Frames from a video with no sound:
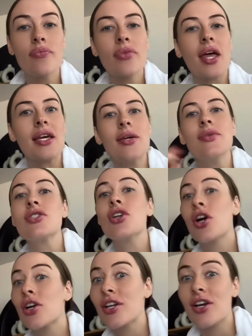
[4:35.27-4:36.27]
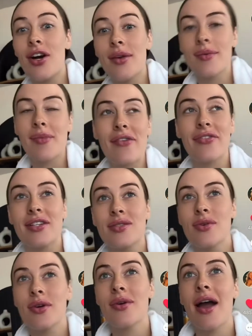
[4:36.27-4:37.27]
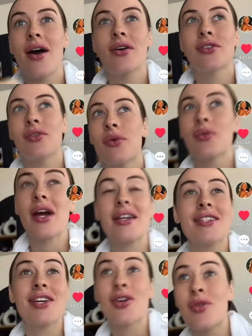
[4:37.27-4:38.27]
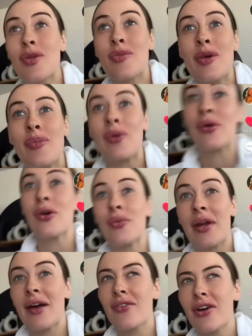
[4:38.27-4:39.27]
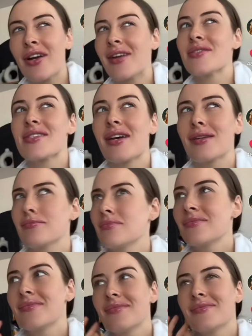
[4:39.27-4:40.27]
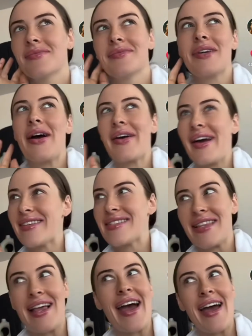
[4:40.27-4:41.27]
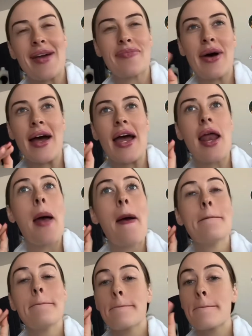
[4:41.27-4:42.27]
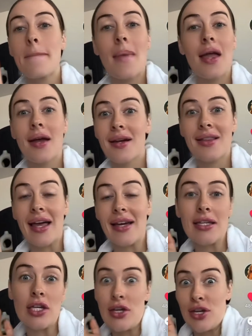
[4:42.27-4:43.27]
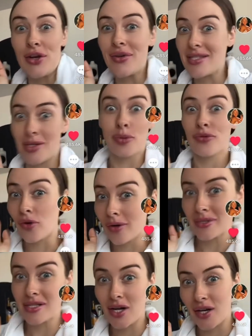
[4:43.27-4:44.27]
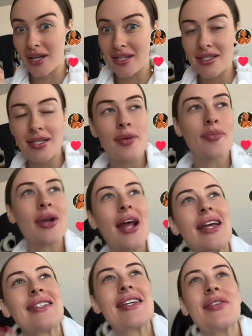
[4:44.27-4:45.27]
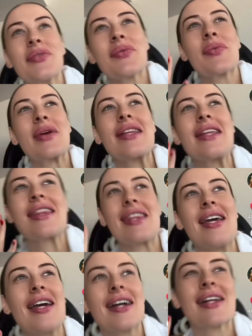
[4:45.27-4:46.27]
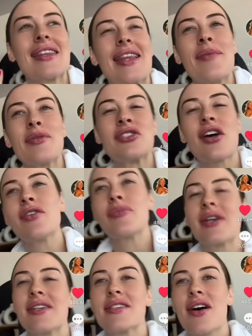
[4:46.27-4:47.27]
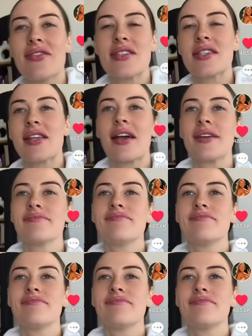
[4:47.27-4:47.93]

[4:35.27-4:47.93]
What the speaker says: Like, he would turn it on when my friends were around or when we're at dinner with people or whatever, and I was like, okay, slay. But, like, you know, he's a performance artist, but I didn't really think that much of it because, obviously, like,